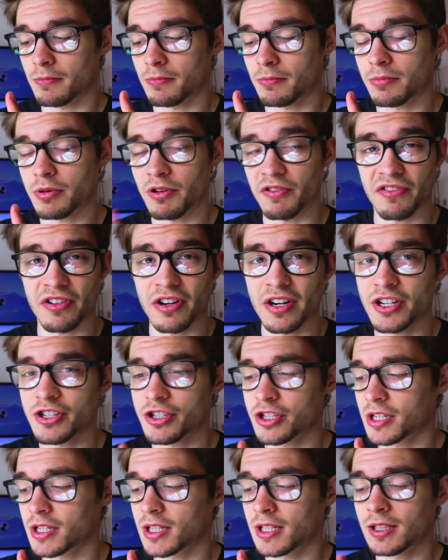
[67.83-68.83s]

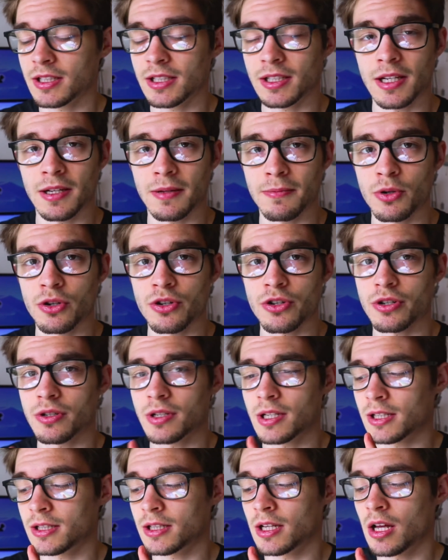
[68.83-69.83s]
preferential,
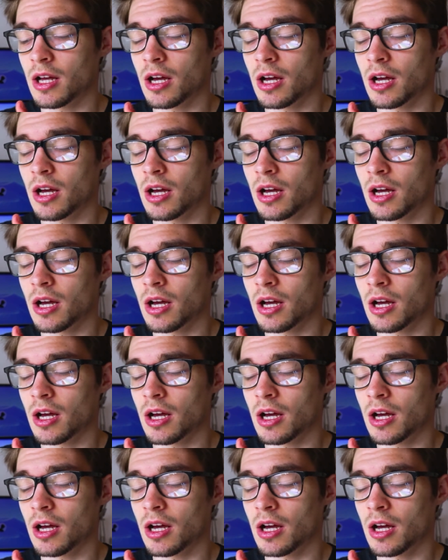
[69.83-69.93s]
emotional,